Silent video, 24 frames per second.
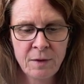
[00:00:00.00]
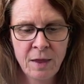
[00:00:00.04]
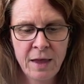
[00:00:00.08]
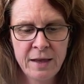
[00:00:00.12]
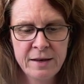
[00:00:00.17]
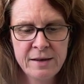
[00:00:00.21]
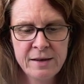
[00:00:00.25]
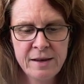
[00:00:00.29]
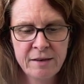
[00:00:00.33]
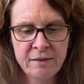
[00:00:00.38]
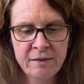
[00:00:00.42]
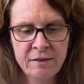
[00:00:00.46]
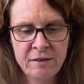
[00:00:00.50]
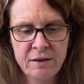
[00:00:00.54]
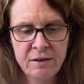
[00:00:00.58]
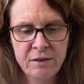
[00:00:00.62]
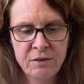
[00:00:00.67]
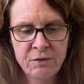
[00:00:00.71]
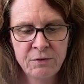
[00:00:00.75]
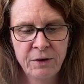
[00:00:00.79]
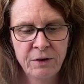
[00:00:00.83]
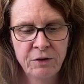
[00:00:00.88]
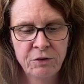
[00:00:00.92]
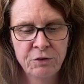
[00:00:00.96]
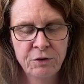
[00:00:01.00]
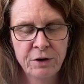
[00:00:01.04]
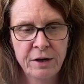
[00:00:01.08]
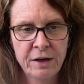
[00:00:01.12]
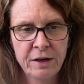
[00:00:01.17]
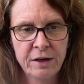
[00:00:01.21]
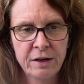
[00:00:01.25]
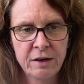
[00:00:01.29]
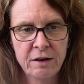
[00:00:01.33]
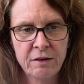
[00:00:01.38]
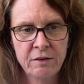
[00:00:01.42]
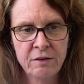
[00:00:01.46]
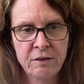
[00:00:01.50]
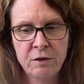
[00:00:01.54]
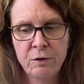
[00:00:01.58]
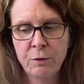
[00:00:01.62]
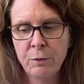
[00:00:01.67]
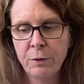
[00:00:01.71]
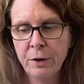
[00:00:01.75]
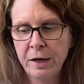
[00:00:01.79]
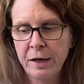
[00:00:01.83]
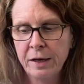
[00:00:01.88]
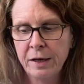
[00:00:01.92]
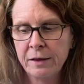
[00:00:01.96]
And yes, it is frustrating and it's
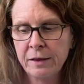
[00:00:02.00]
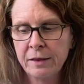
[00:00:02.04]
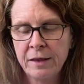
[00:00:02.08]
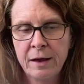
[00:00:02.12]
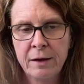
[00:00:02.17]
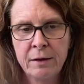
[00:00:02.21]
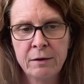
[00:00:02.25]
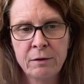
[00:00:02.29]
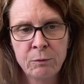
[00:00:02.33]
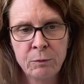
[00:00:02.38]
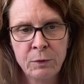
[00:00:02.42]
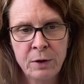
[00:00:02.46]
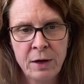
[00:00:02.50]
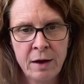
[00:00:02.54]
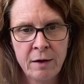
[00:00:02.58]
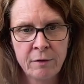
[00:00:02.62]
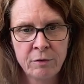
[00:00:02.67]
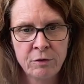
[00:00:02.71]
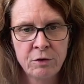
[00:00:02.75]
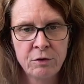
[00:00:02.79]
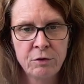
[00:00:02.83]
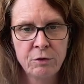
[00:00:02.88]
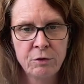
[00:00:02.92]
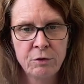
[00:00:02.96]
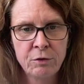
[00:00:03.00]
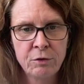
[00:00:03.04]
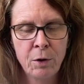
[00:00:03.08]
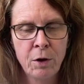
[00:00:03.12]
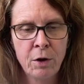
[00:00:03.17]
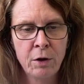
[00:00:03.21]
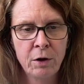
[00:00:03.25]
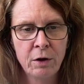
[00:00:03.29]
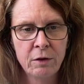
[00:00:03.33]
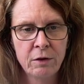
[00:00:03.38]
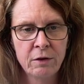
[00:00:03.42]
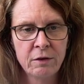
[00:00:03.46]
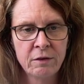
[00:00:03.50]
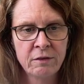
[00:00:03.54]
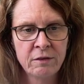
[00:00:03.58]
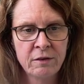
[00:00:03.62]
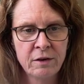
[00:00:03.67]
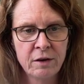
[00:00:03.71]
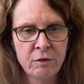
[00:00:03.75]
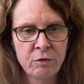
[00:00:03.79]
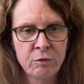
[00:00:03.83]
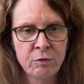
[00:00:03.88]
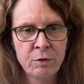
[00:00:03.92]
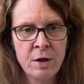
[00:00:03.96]
annoying that we have to do all of this
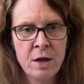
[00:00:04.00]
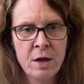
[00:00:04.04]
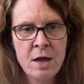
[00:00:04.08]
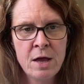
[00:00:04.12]
stuff.